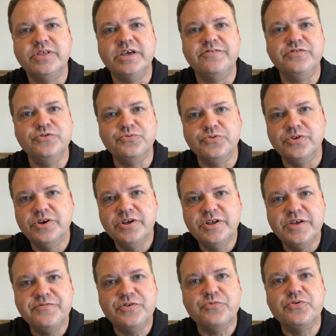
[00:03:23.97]
If you
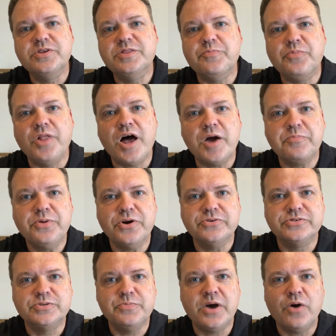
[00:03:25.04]
read the blog
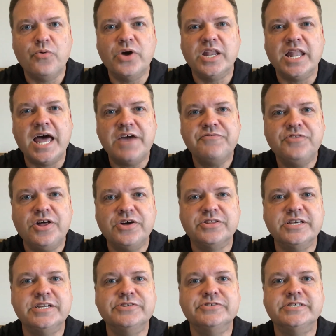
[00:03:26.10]
post about what Lifelong
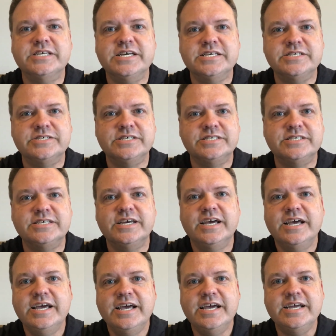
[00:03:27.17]
Leaders is,
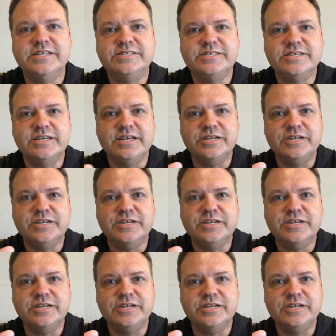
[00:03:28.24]
it's